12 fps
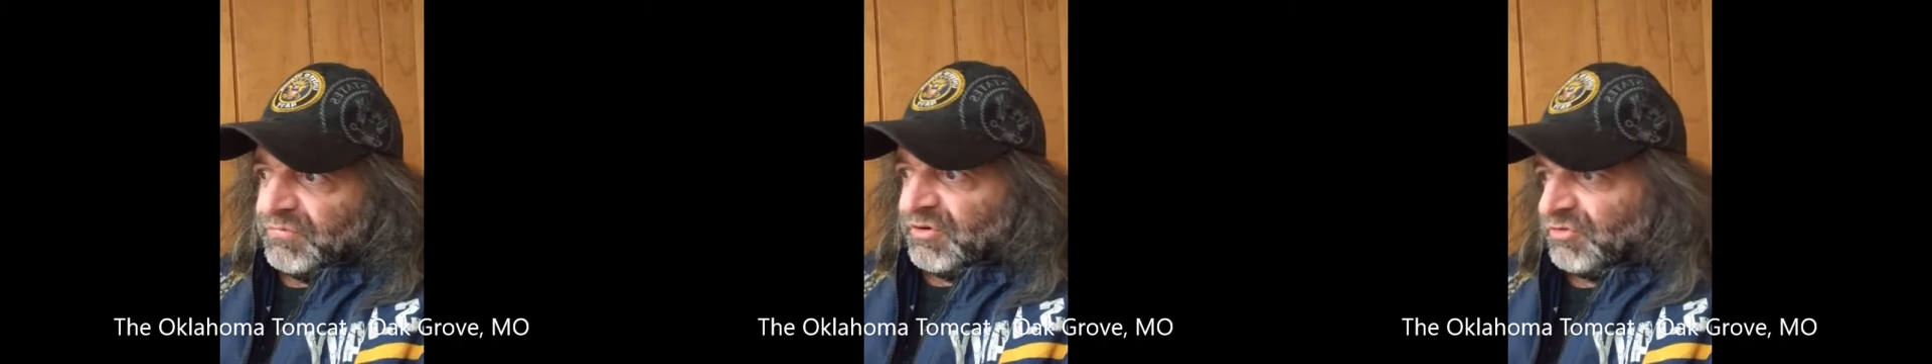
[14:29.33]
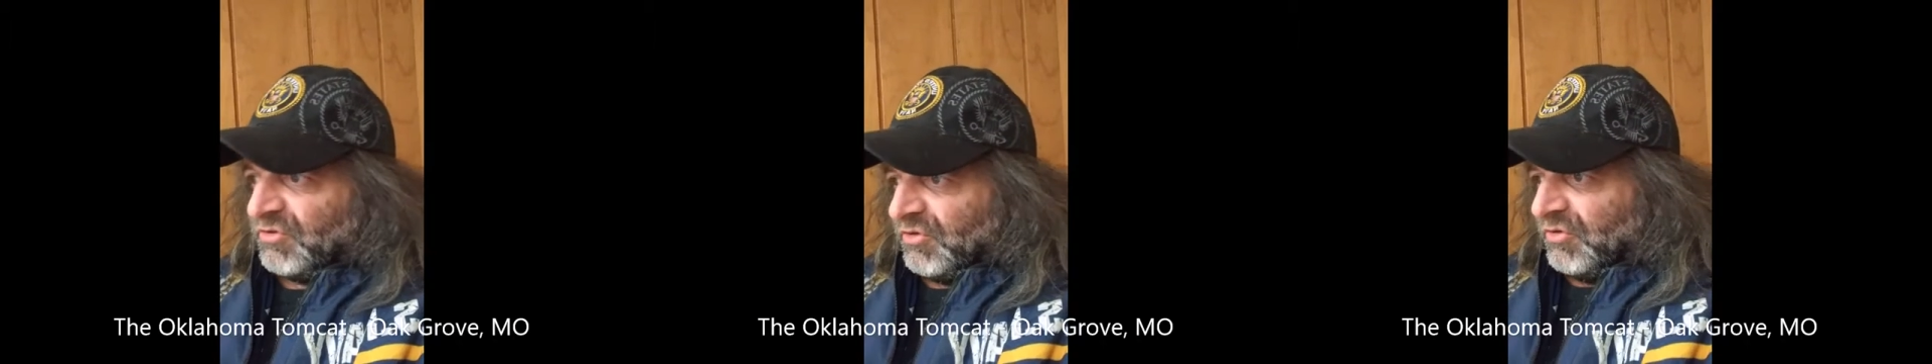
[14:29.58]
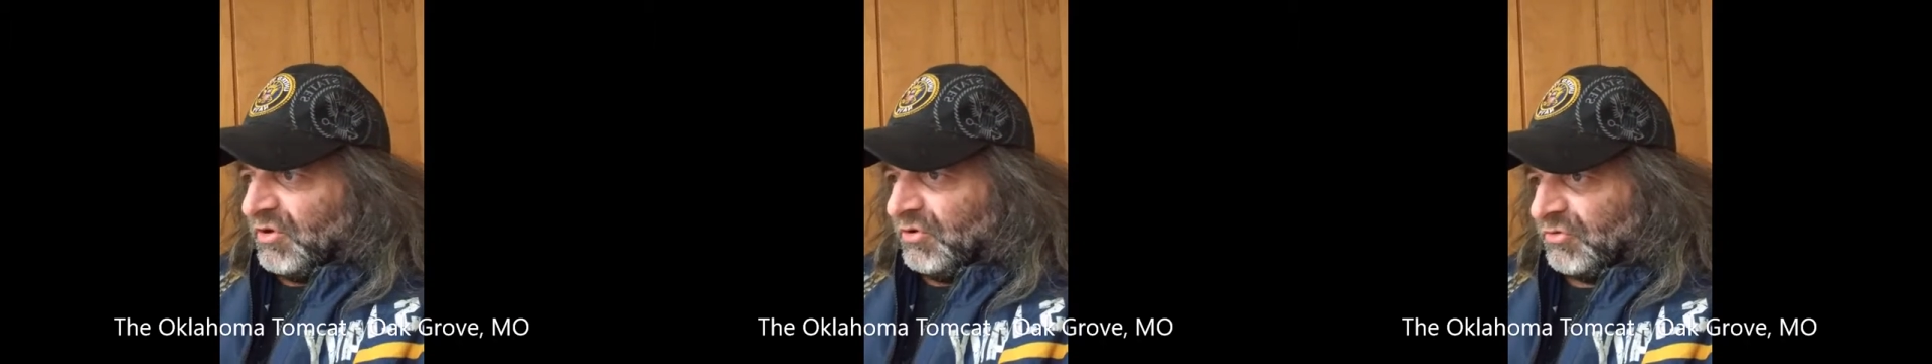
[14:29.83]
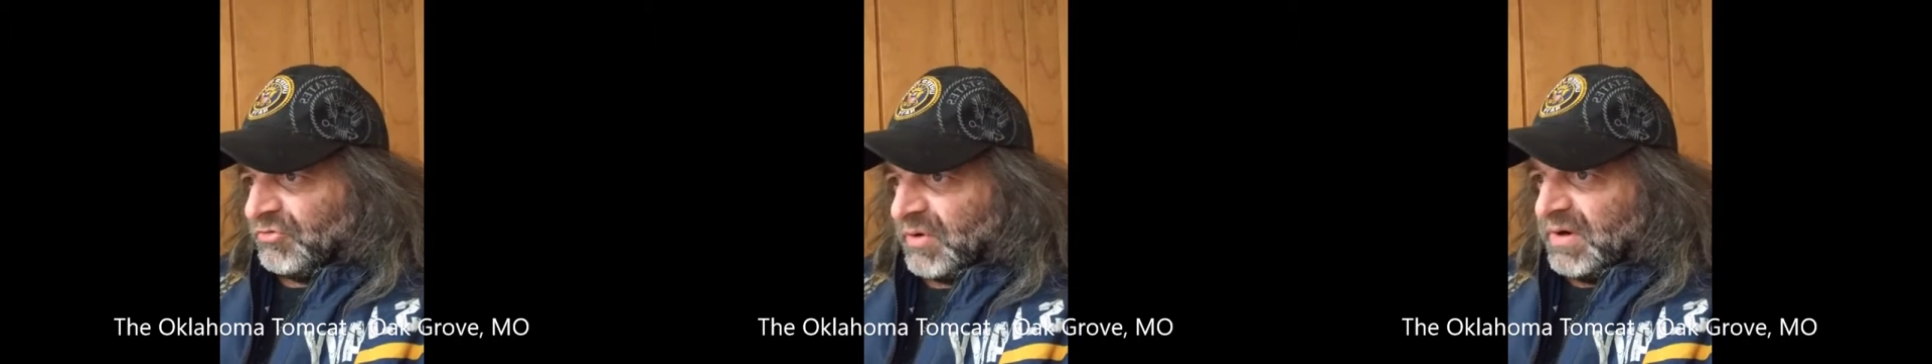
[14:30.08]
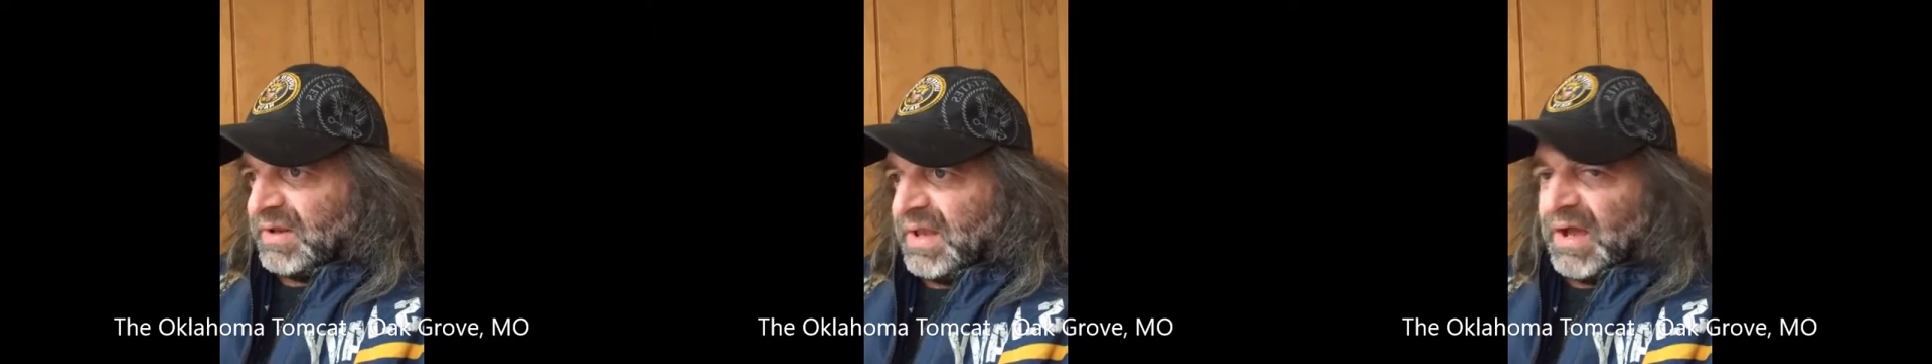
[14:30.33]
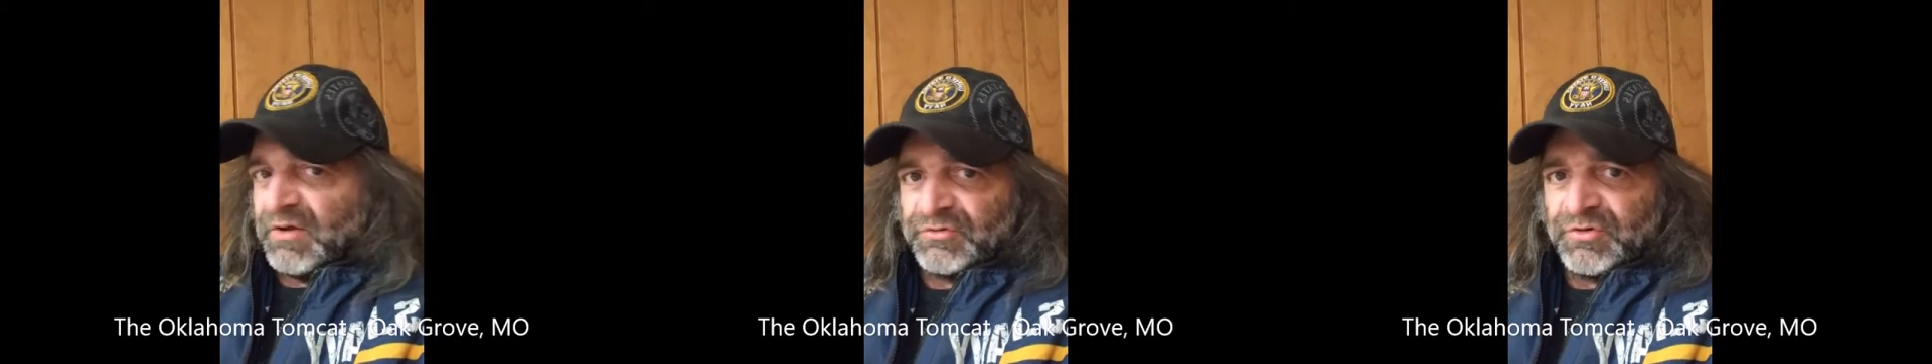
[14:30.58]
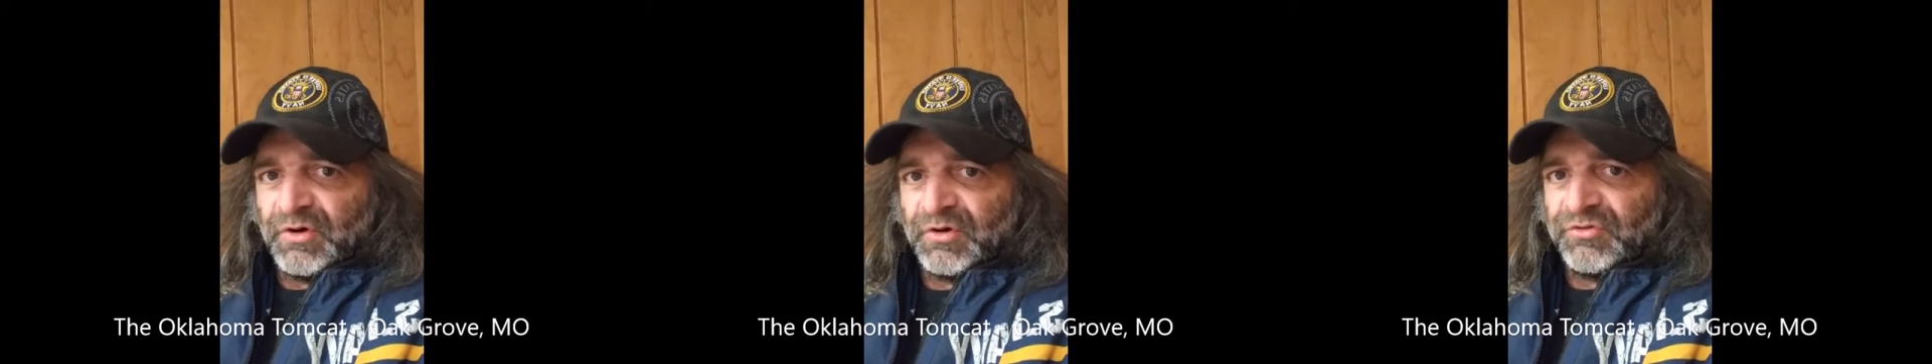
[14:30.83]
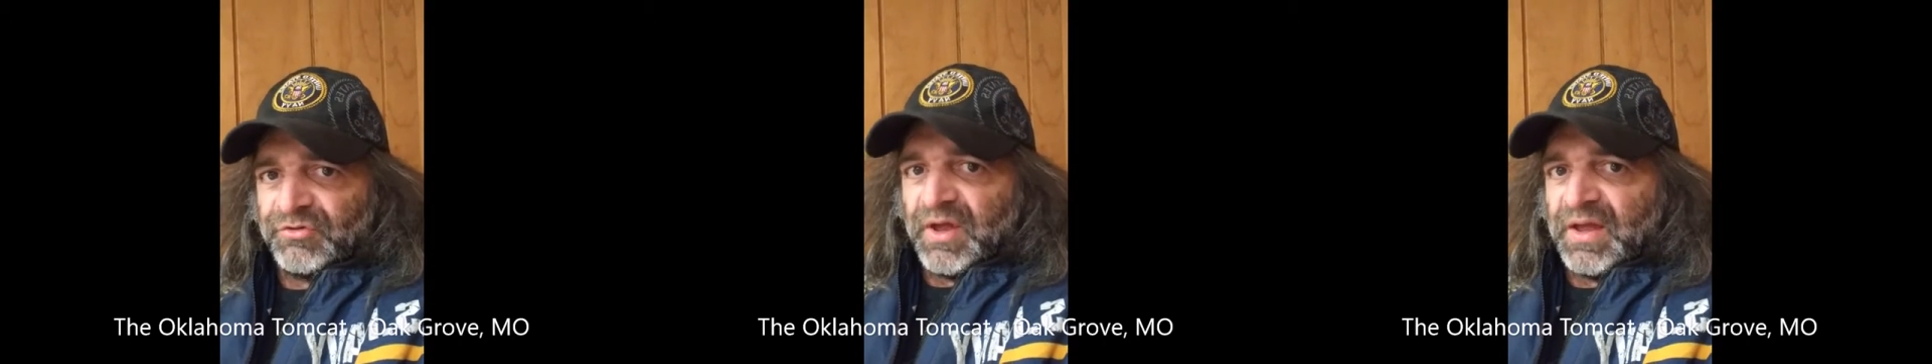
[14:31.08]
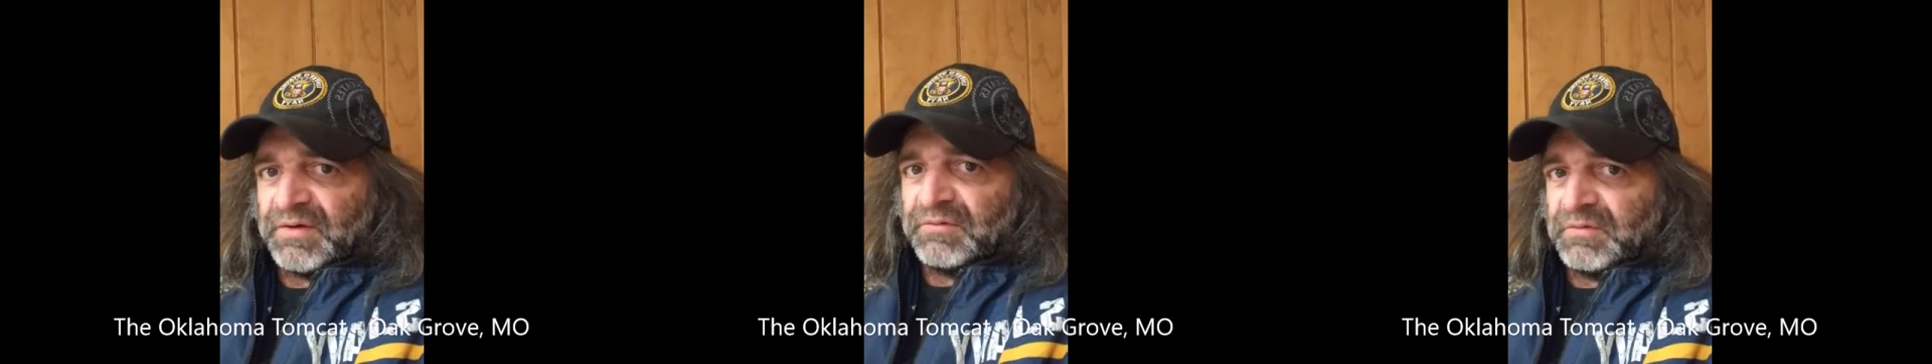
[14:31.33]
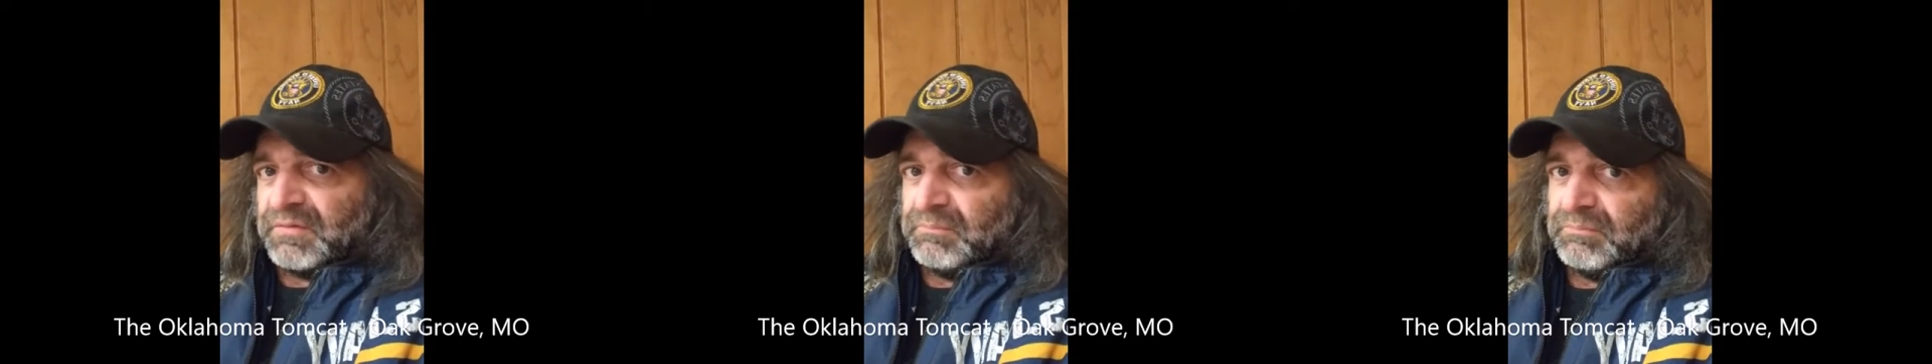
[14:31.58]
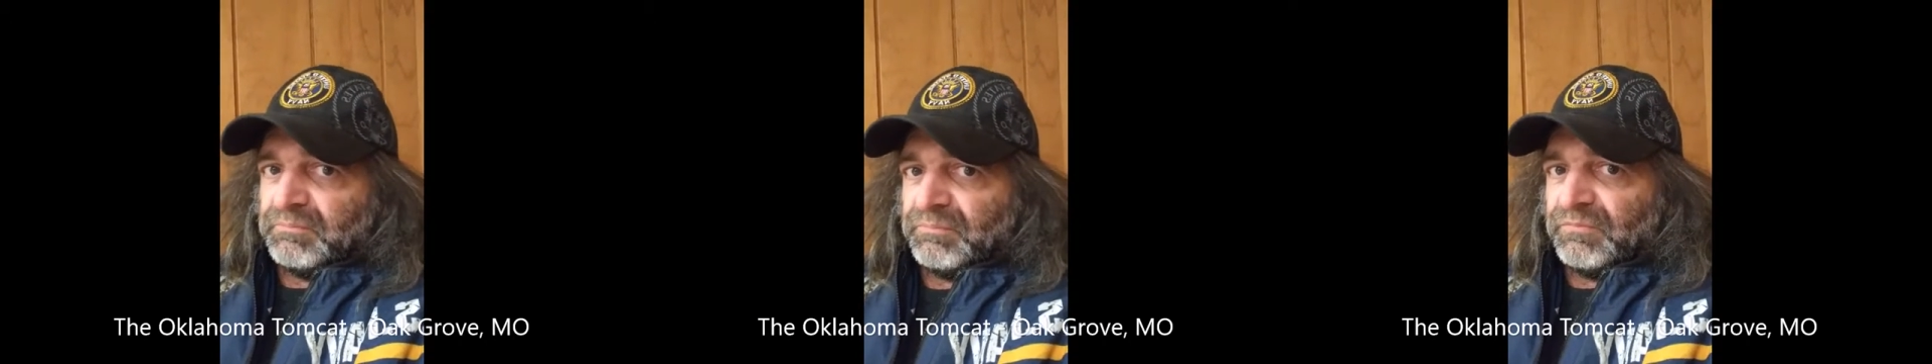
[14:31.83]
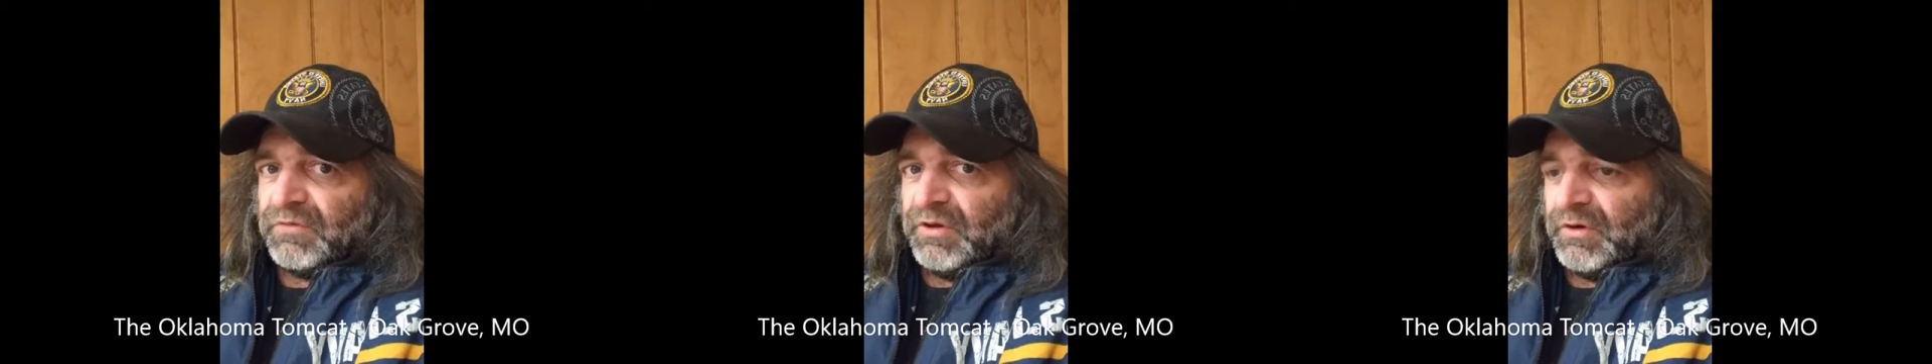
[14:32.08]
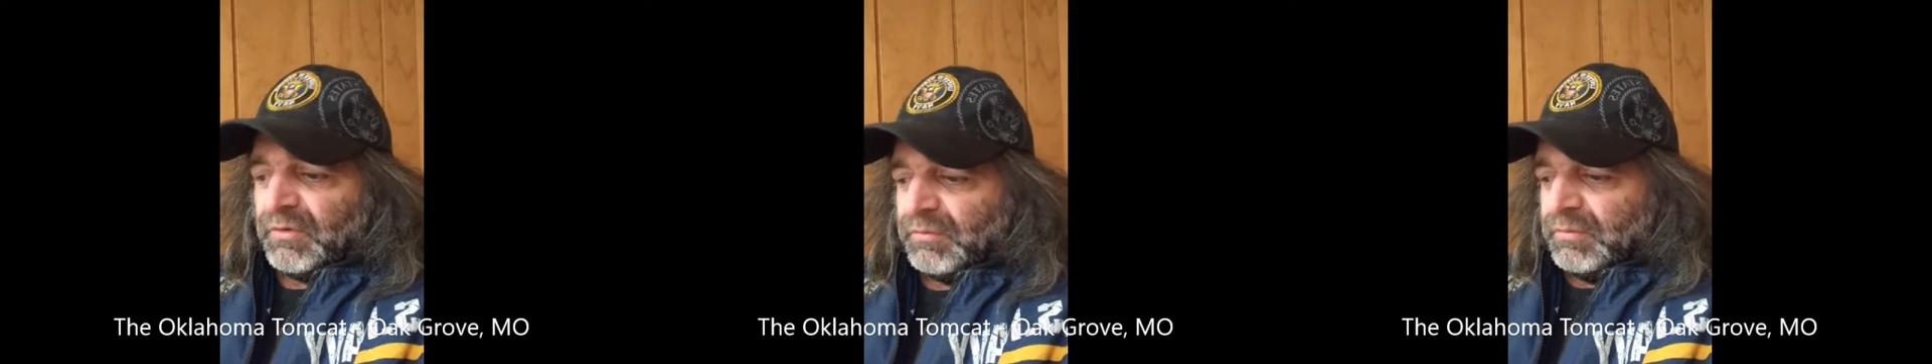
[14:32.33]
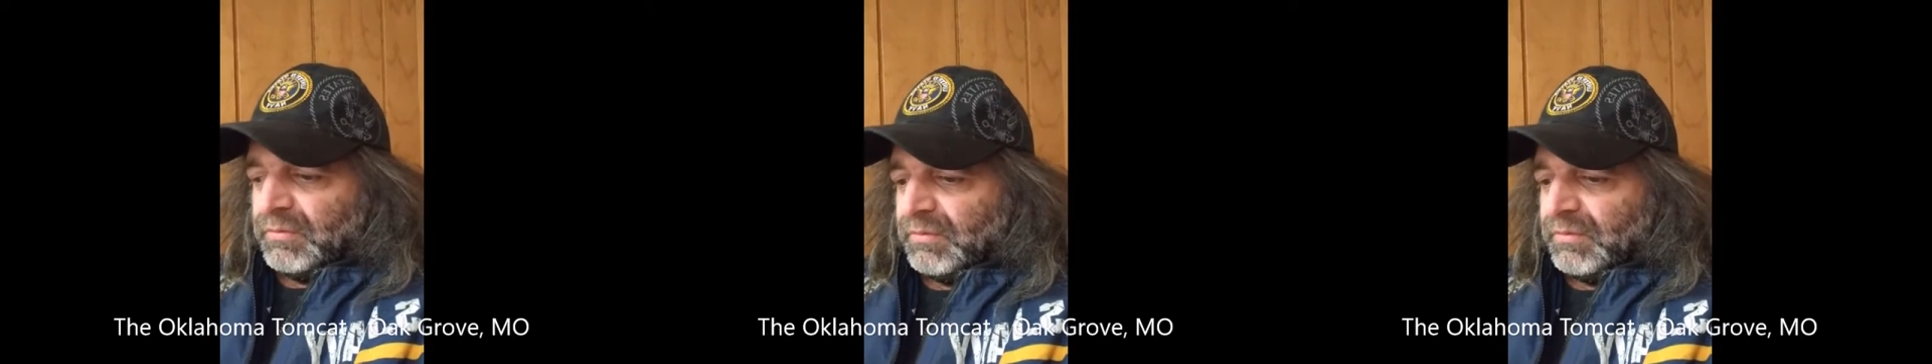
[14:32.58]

just illustrating how trucks can, you know,